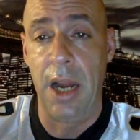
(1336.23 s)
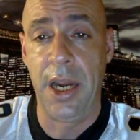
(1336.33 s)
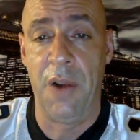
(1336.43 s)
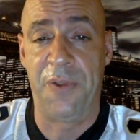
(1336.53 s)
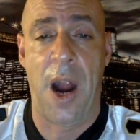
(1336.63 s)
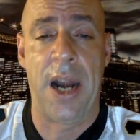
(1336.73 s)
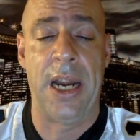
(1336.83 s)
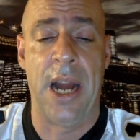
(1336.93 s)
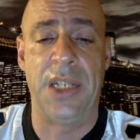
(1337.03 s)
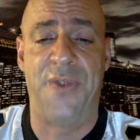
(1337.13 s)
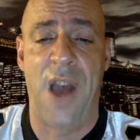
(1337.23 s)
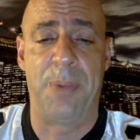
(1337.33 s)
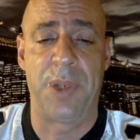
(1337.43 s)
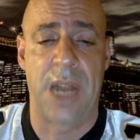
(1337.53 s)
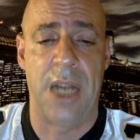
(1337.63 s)
Friday night's
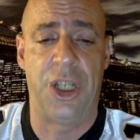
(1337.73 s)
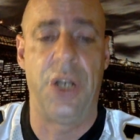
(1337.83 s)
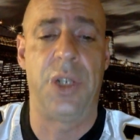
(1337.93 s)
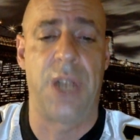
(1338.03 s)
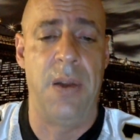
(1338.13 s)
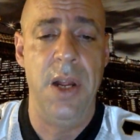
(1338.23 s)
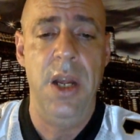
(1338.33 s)
5% juice. And